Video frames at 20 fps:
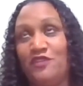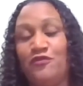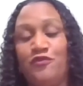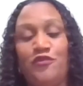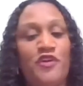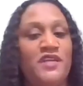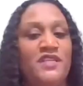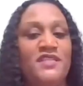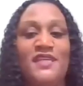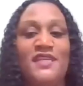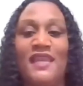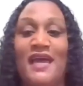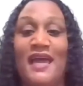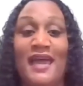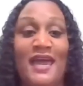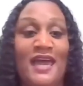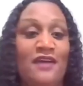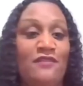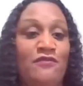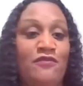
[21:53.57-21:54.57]
Friends that I
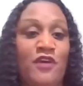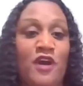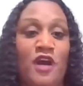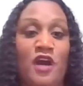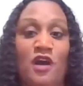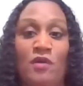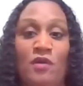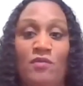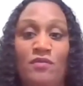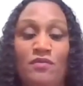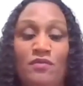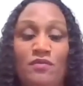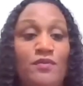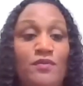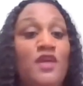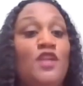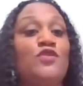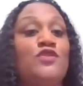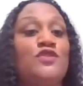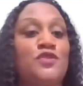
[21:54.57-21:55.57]
had from
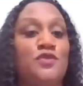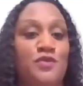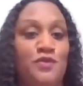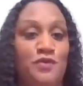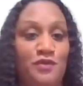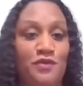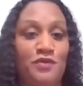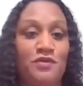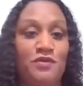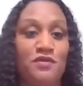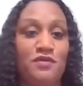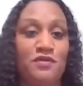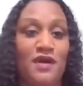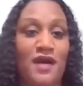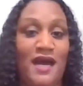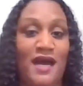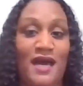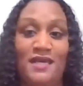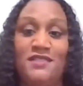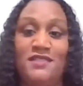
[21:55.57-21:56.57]
middle school,
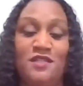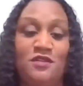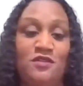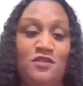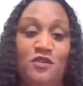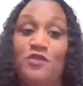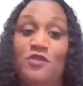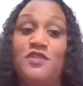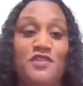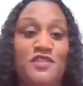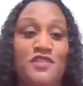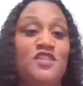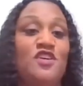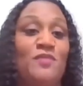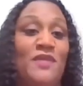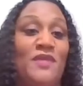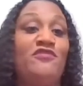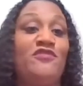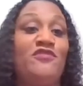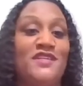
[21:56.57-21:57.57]
those are still
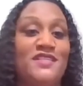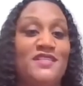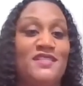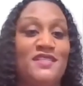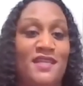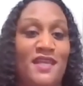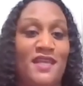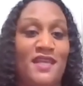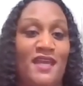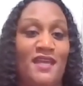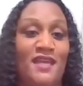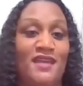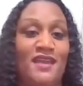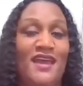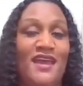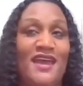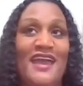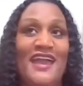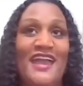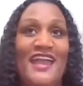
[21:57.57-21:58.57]
my friends today.
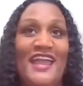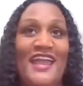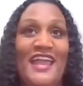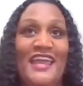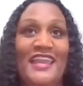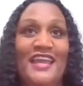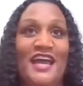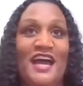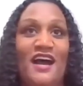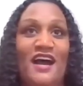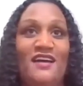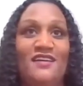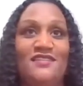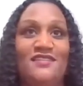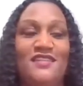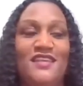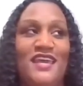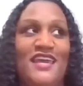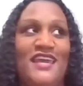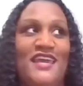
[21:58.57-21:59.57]
And
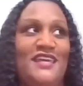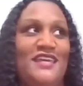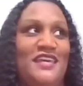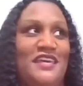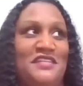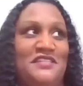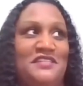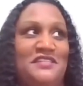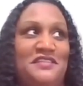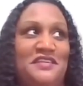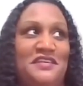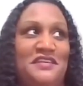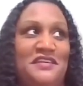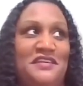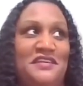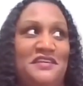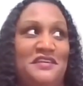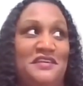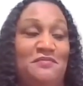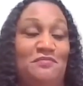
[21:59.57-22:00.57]

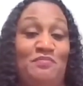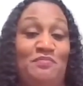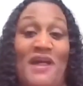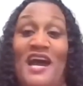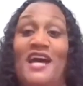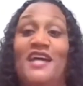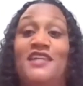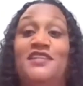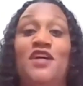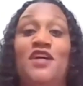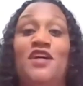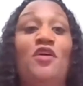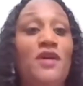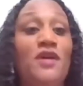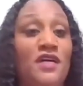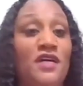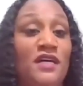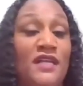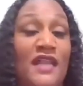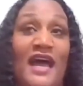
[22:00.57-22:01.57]
my
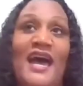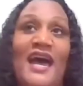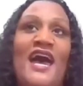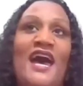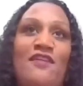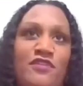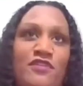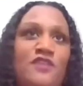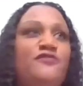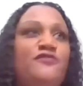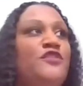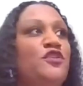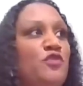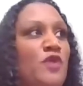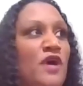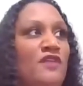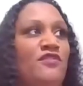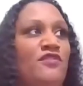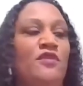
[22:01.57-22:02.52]
adulthood, I have a few of